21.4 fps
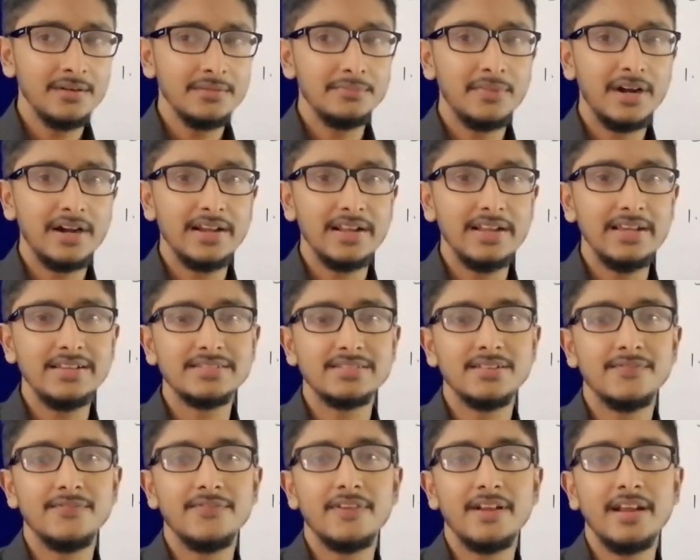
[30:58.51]
but he's
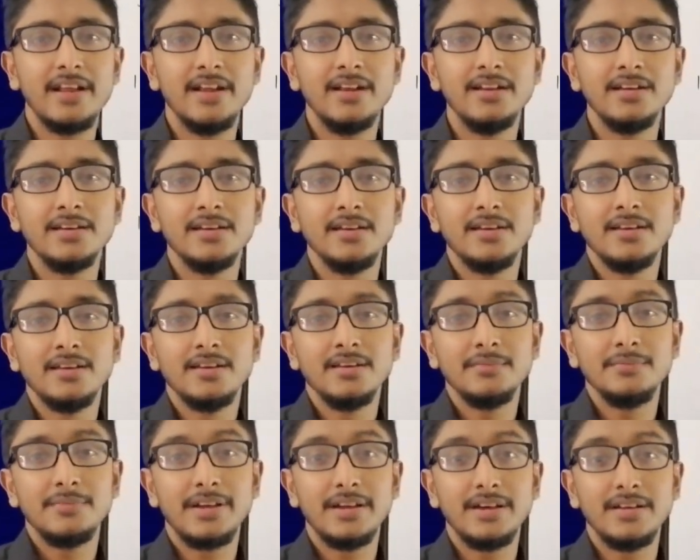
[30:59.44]
afraid
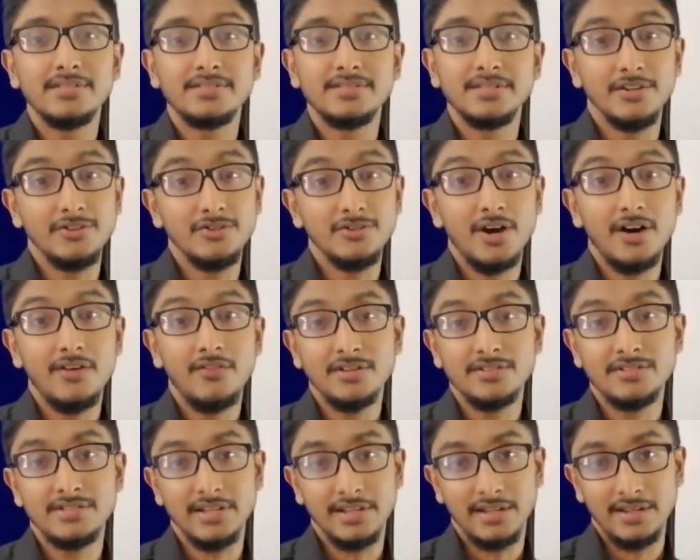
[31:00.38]
because you're
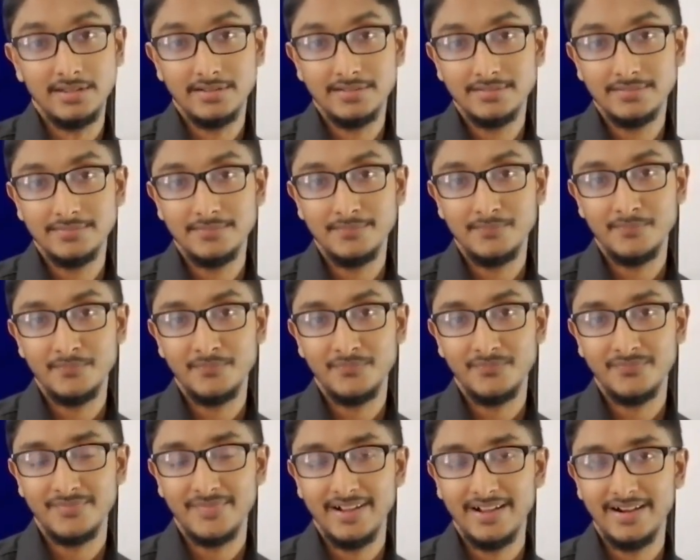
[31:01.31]
watching,
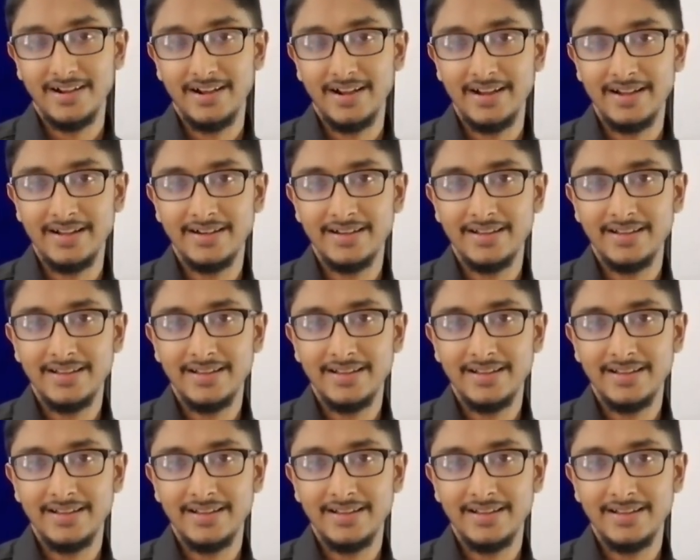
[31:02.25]
right?